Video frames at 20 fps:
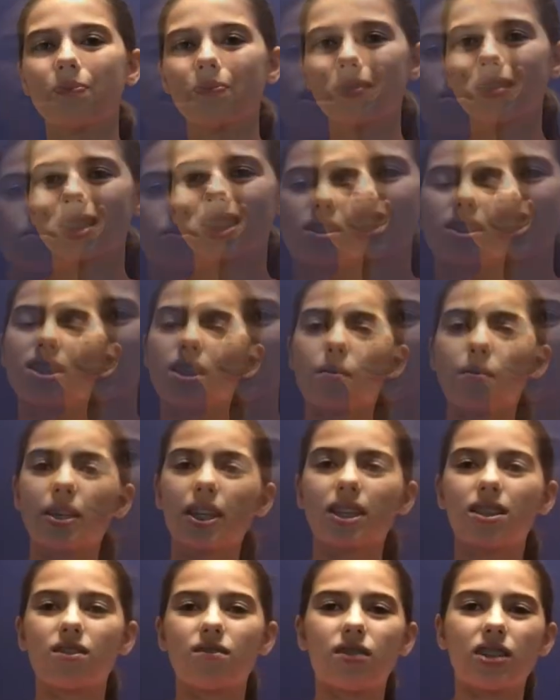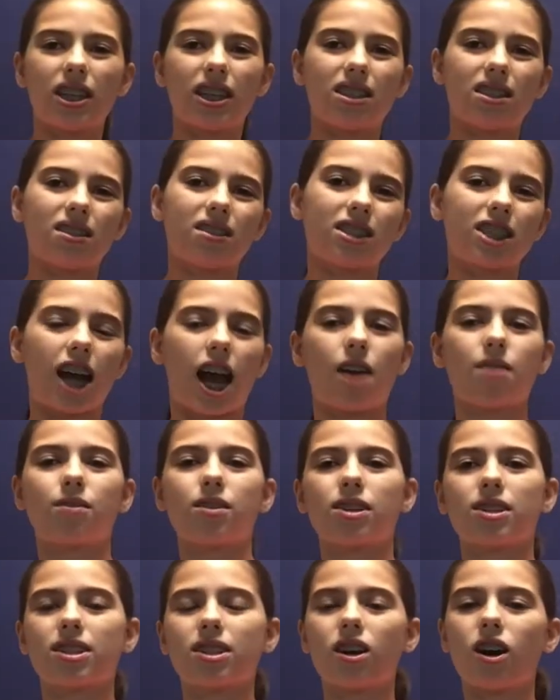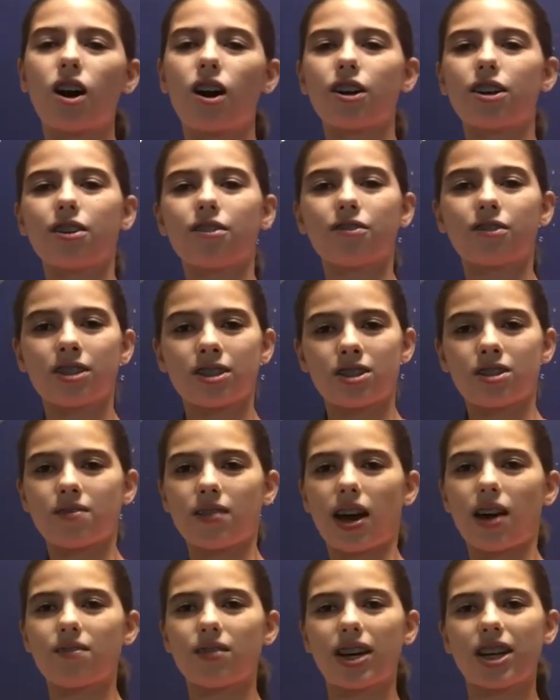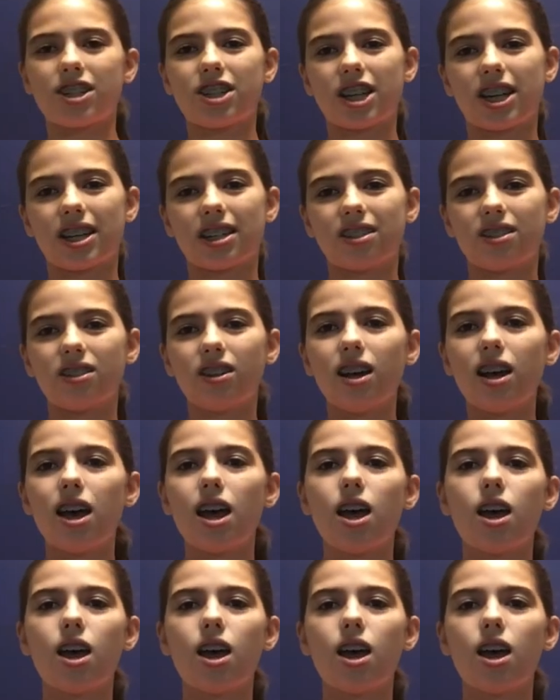So please help me get to fifty subscribers. Tell all your friends about my channel.